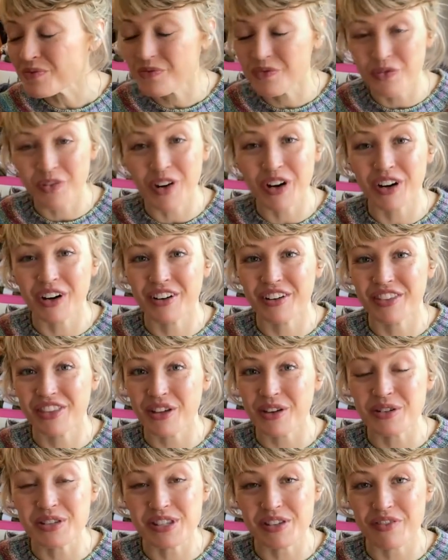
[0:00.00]
for
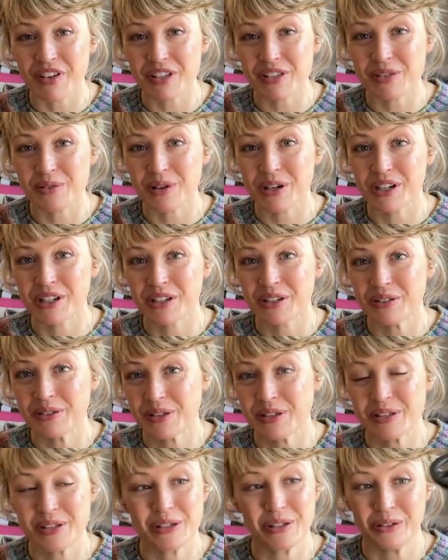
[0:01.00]
those of us who are
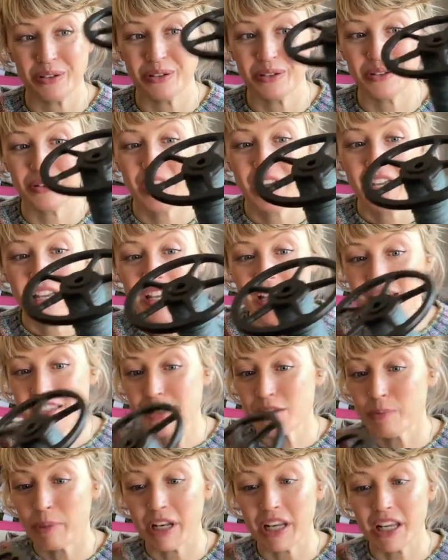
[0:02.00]
used to
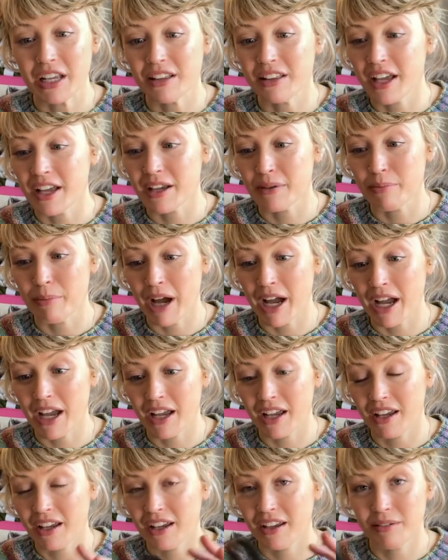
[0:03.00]
spinning like
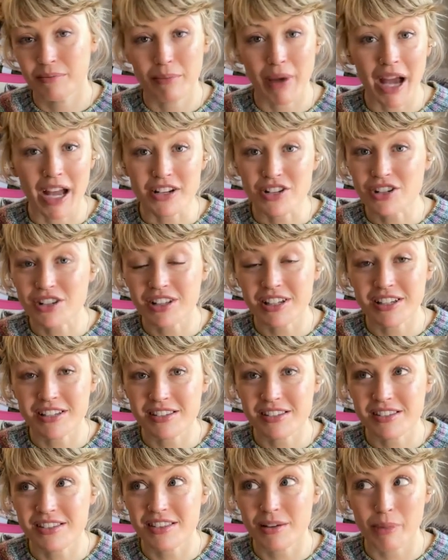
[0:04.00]
my
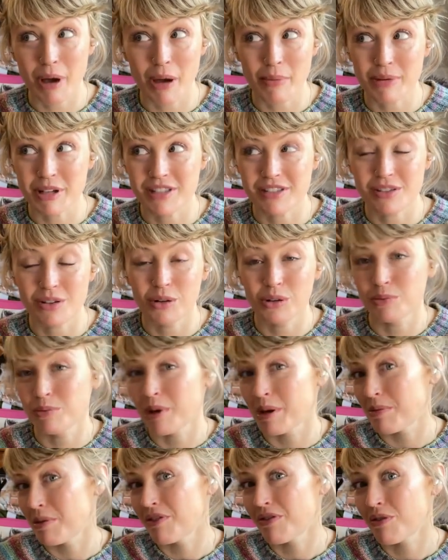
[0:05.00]
matchless, the bobbins hold
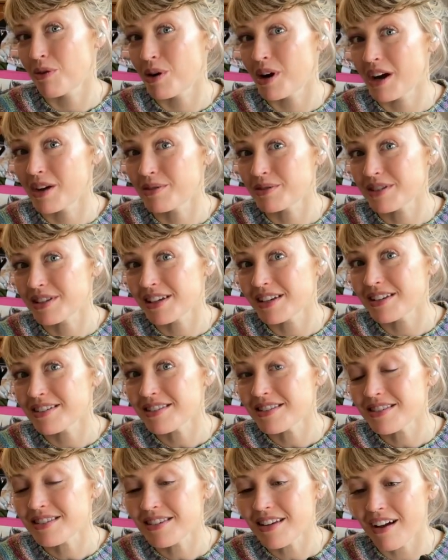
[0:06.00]
maybe four
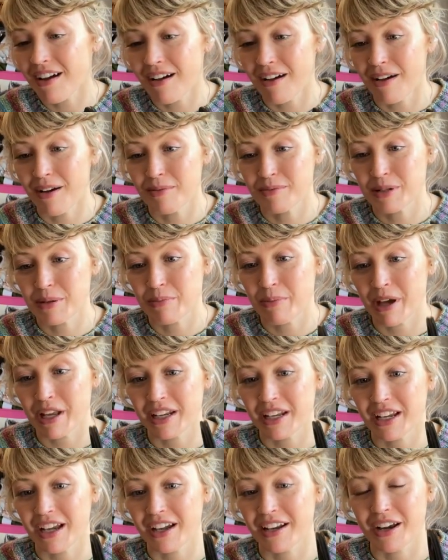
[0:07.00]
ounces um,
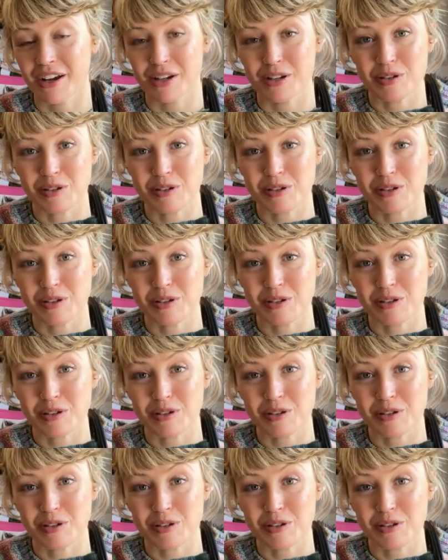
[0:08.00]
depending on how you